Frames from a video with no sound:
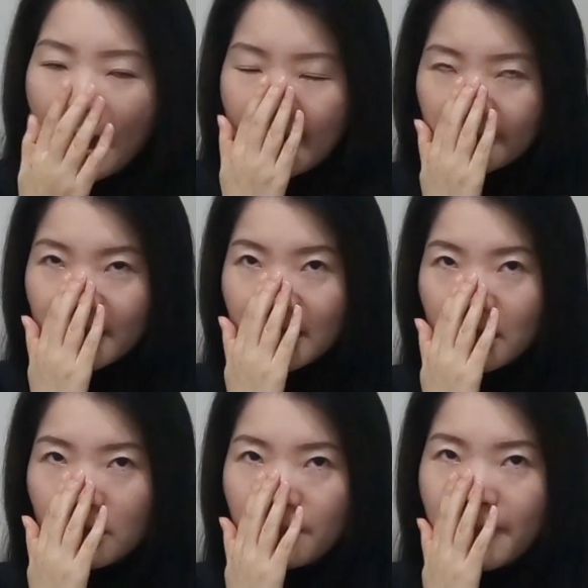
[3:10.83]
I think
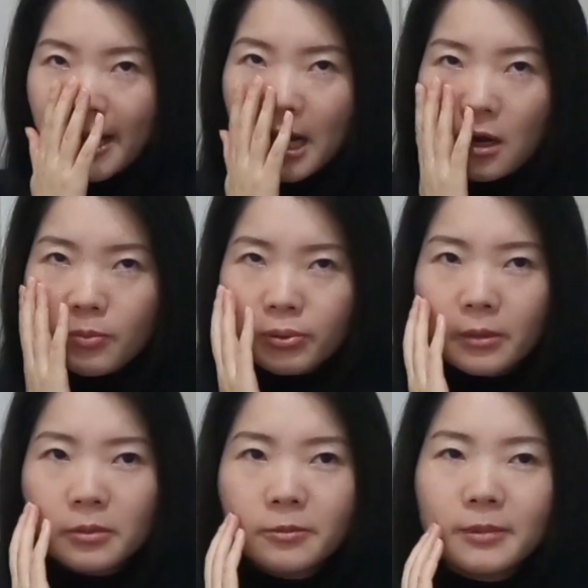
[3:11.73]
about
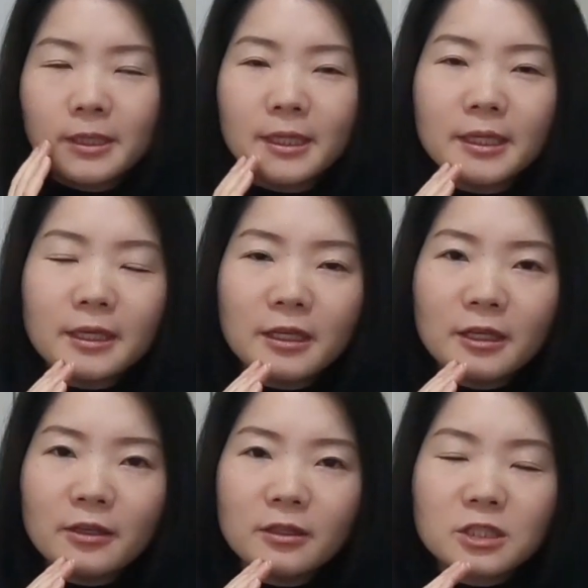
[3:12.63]
probably